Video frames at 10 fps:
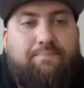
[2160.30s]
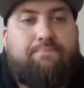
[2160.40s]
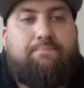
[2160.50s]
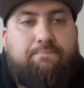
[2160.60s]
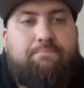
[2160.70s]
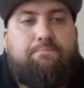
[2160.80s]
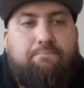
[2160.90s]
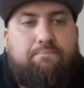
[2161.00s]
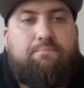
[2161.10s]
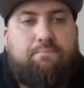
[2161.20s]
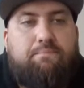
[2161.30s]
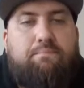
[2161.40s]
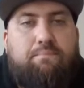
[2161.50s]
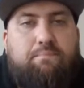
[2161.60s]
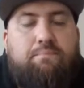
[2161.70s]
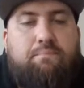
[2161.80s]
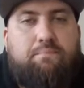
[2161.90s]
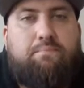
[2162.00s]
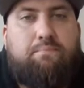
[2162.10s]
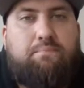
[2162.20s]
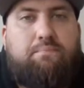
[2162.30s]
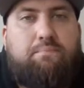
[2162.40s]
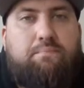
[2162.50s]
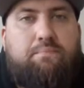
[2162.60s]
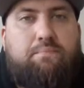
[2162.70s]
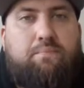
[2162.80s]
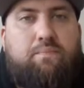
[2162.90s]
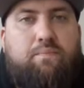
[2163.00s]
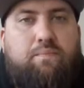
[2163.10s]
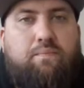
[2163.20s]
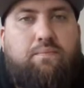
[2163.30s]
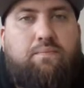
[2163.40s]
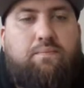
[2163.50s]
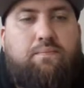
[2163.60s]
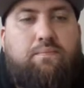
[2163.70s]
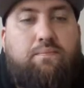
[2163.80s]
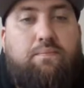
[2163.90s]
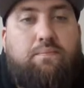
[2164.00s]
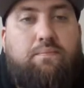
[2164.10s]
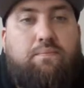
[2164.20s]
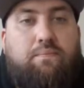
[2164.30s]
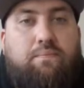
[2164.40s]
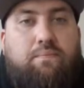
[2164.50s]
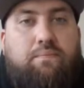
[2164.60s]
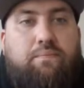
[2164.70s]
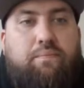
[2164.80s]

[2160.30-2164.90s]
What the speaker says: This person isn't speaking.